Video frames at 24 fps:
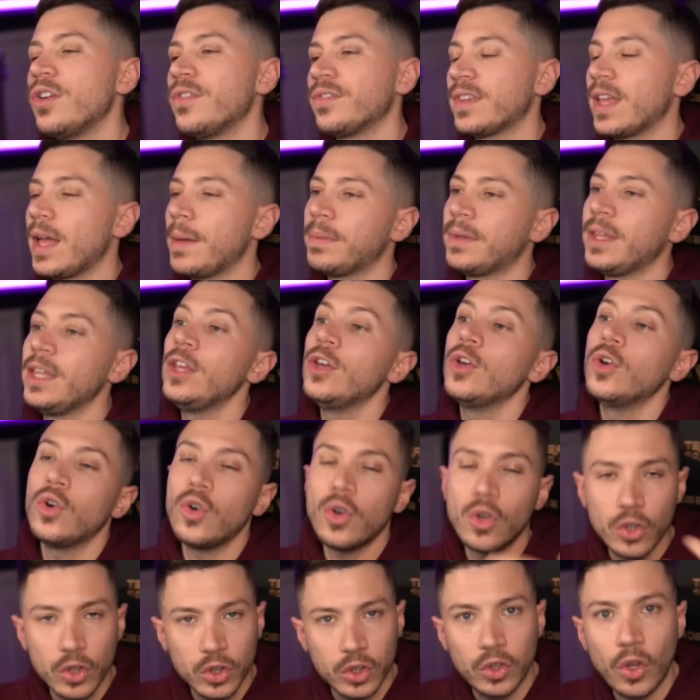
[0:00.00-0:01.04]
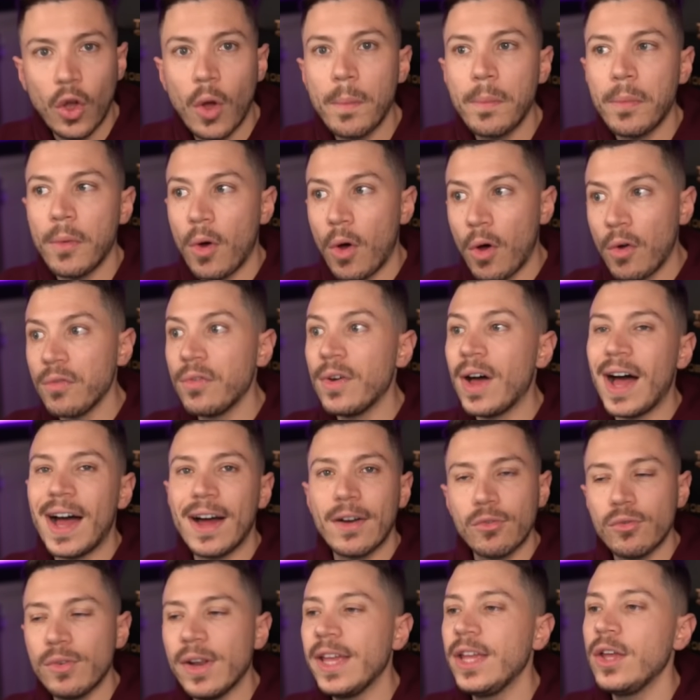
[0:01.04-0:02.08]
of type D, on top of
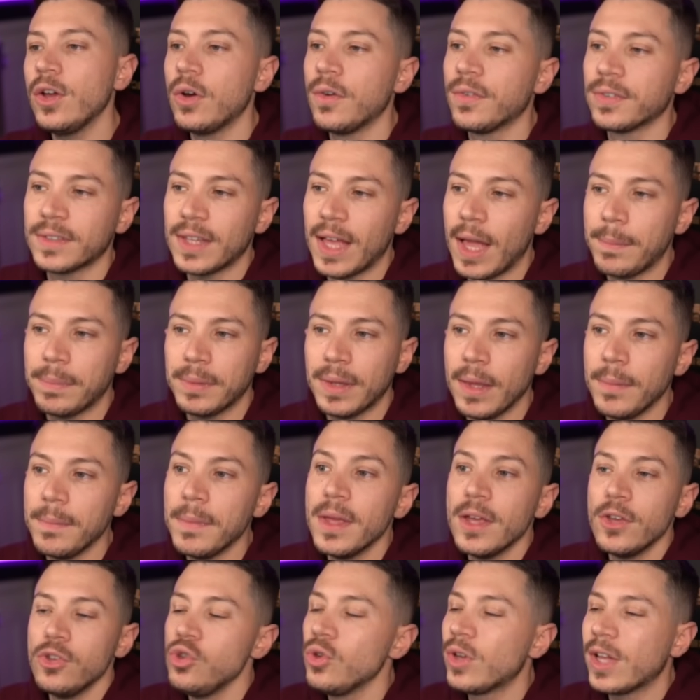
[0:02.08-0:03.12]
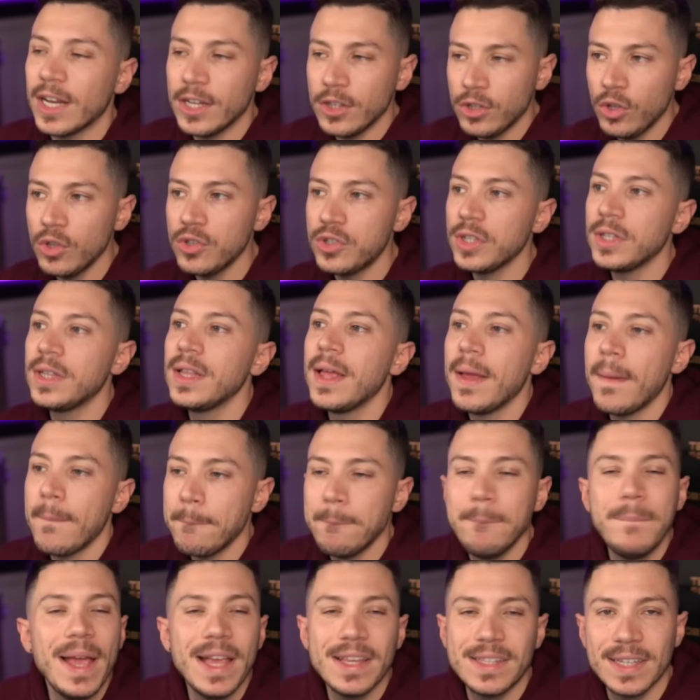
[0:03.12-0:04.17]
array of type D. You can use it
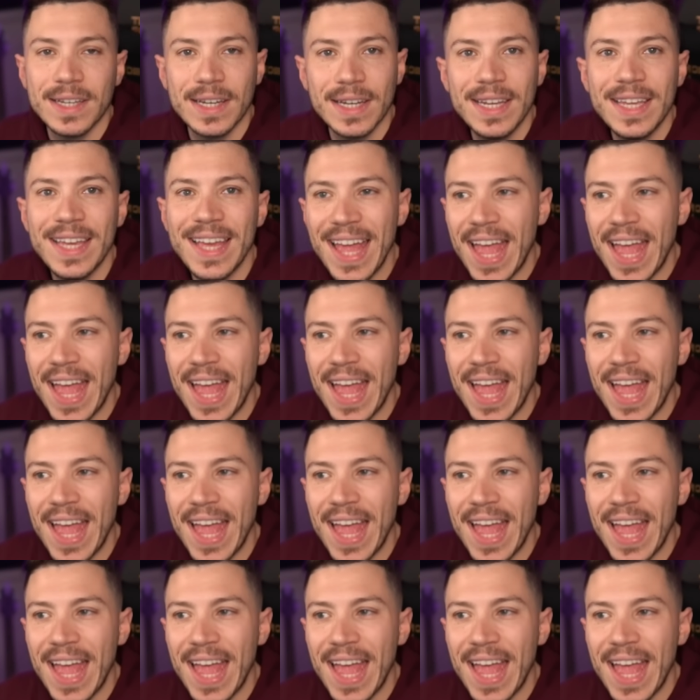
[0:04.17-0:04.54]
basically